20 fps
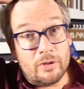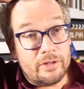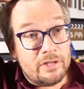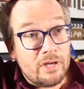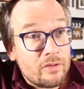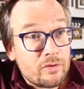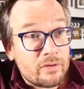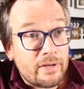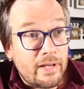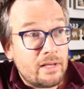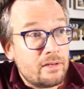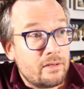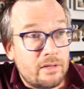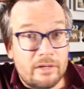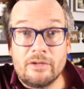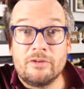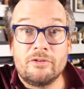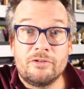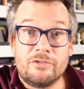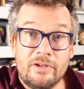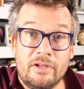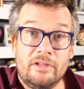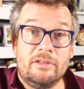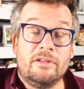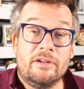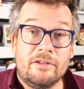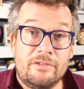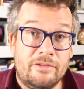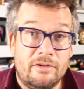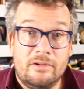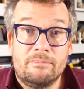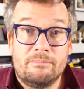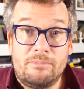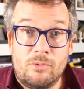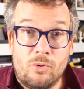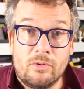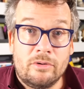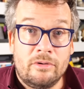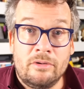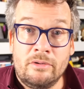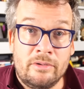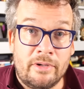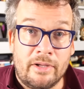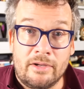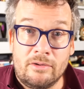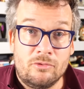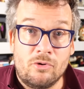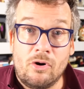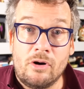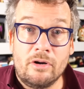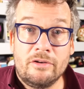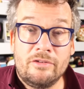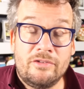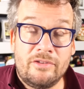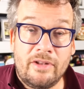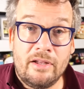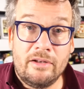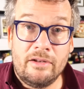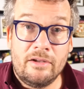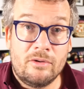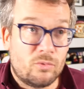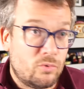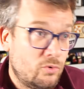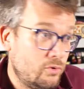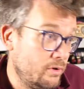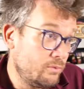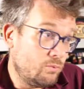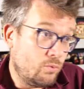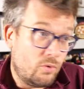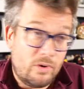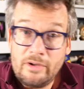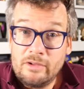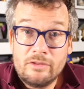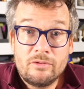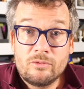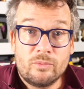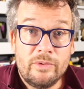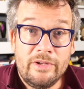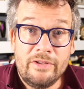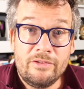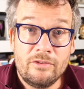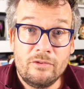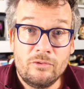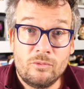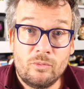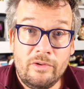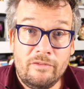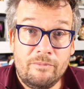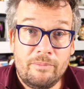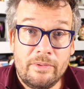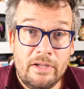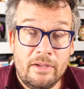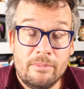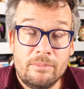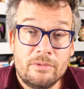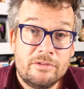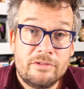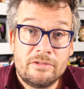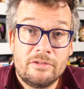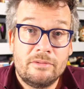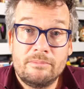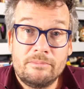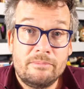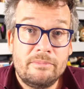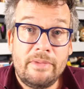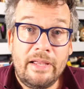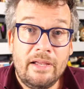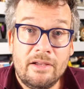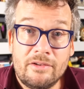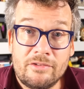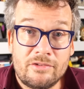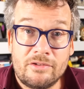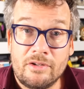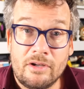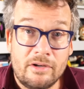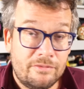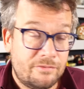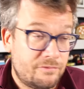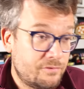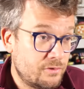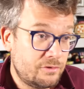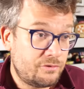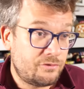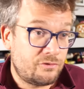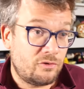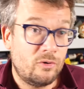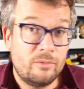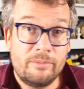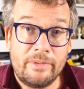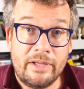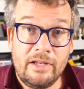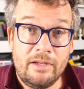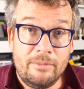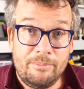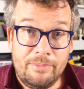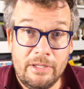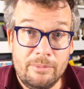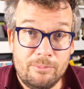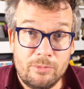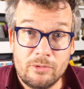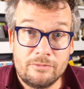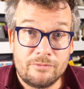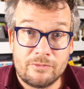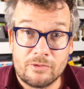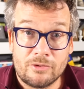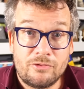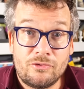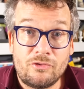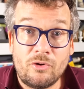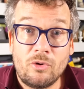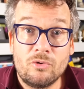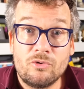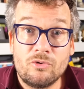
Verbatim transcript: On the other hand, I understand that it's an important and long standing rule, and one of the reasons we've been able to make stuff for so many people for so